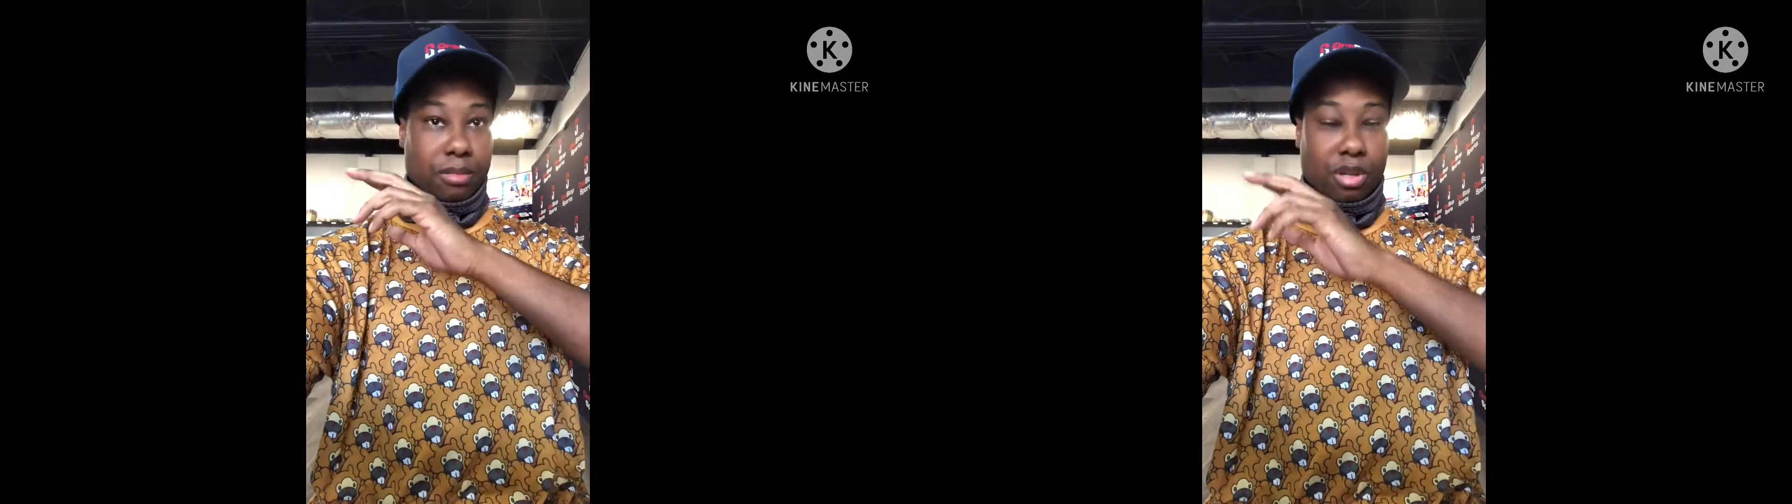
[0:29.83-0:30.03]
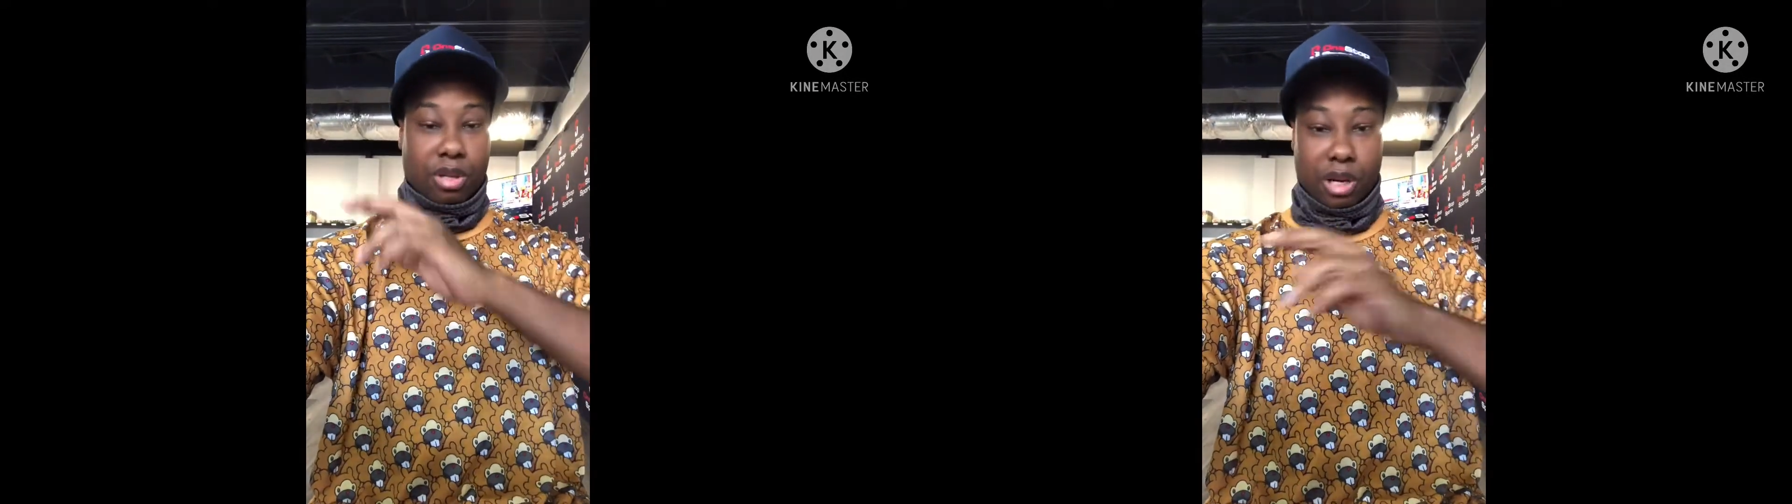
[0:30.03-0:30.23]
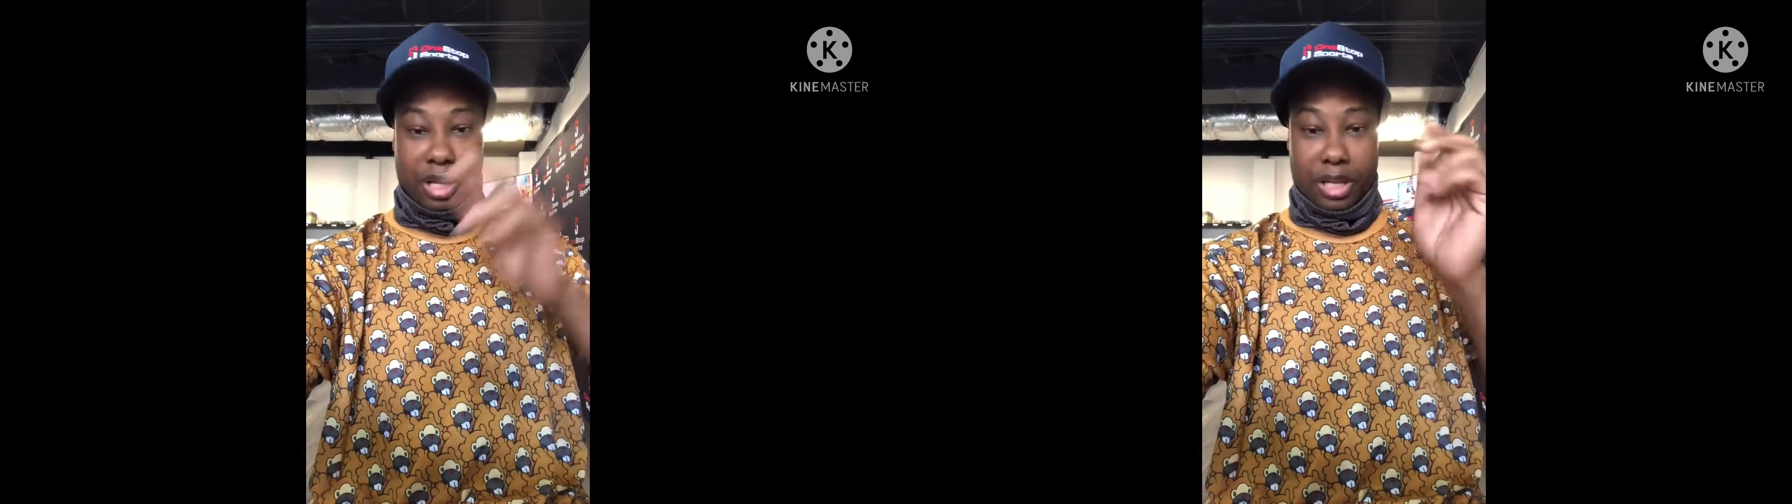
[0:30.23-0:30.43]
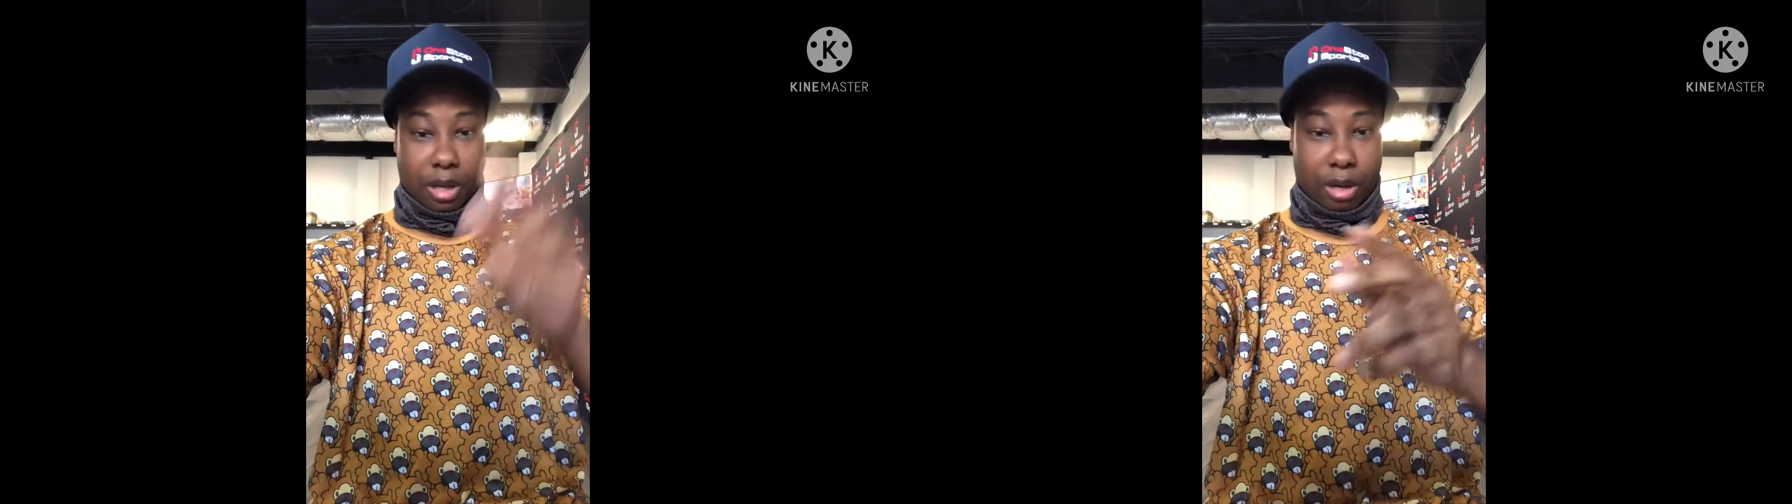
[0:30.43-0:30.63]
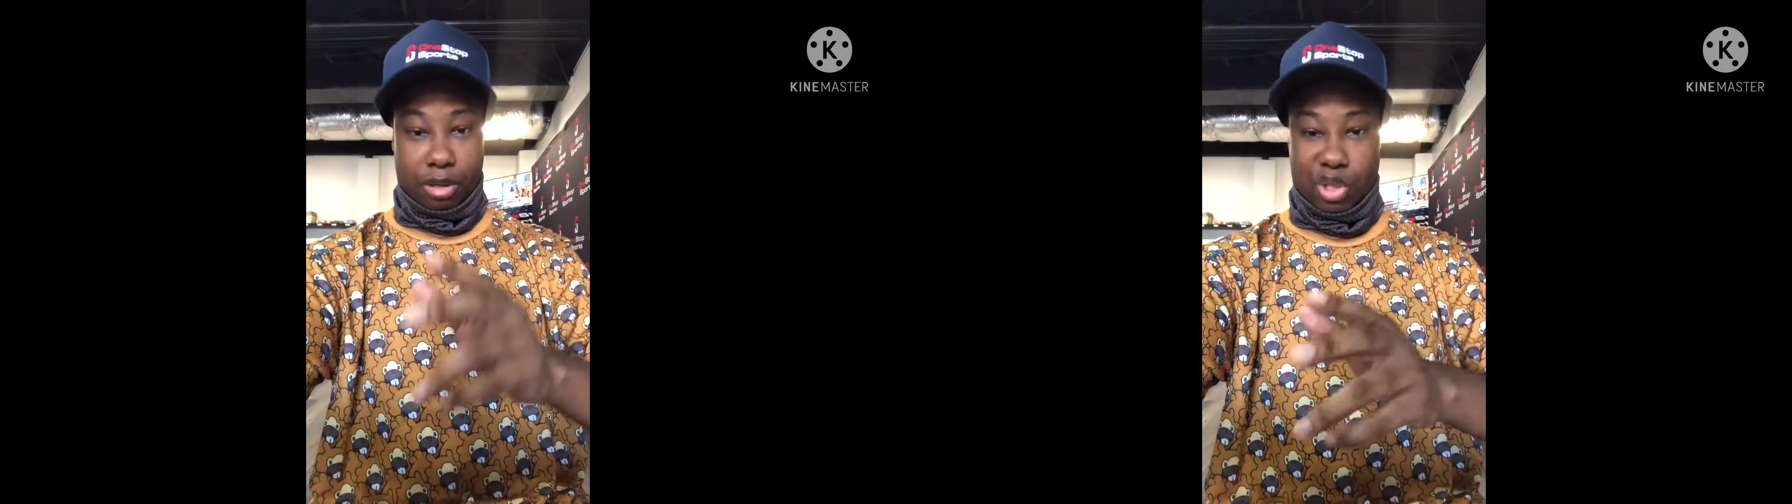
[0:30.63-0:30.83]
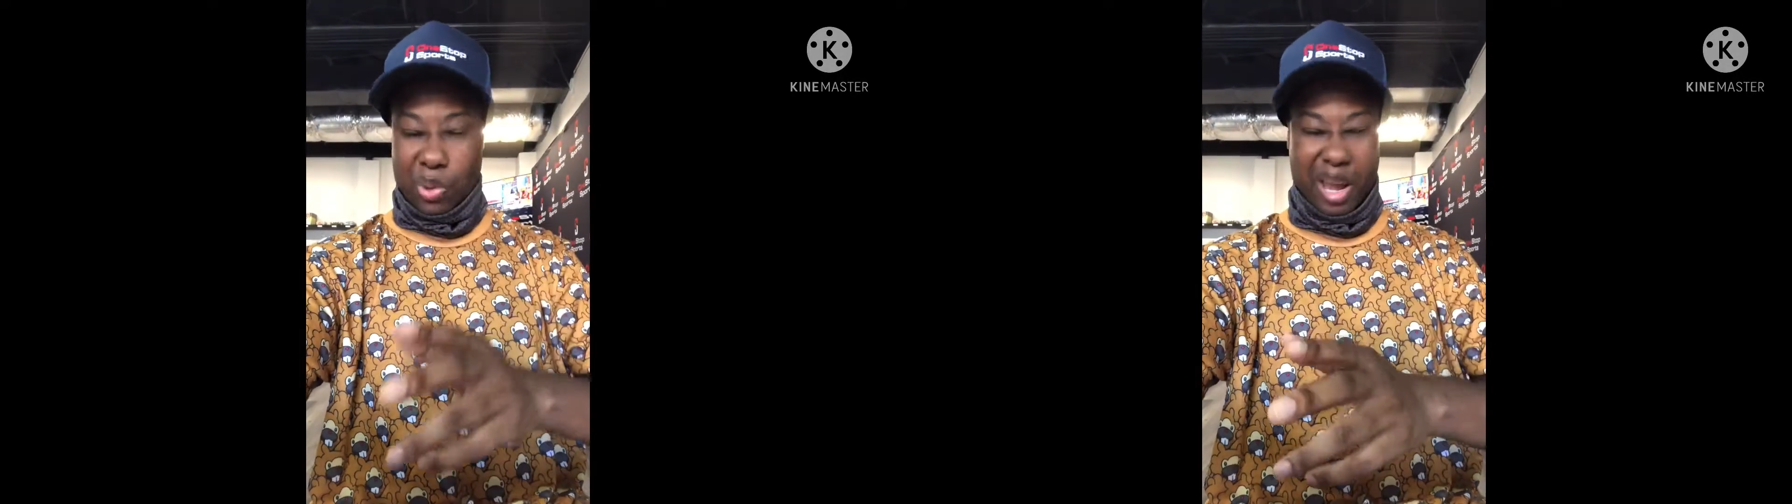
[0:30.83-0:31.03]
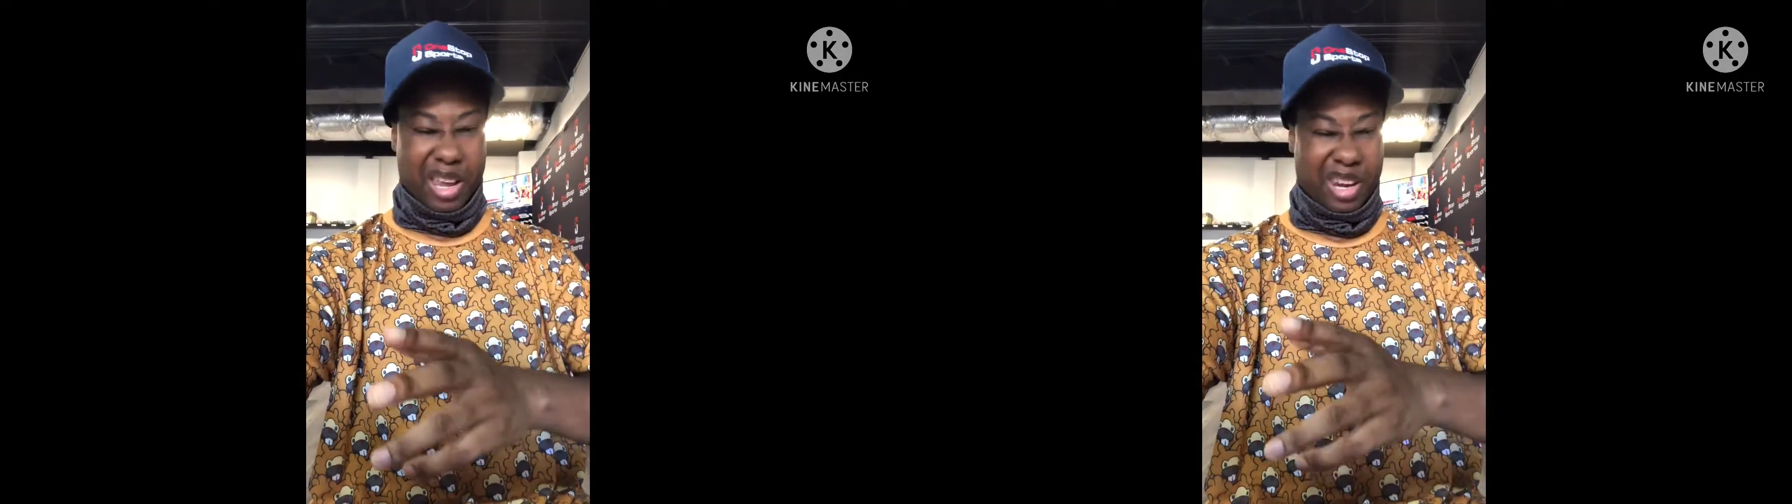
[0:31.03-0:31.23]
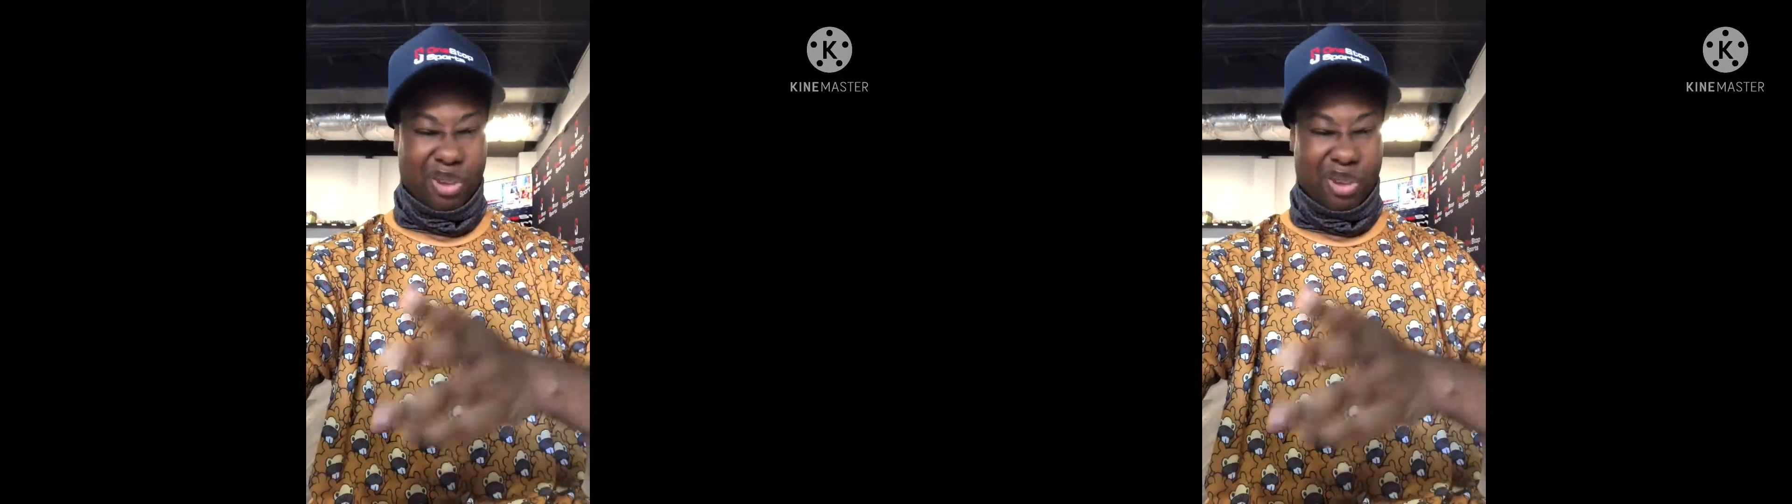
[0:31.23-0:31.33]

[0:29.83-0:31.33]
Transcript: You can literally get on the train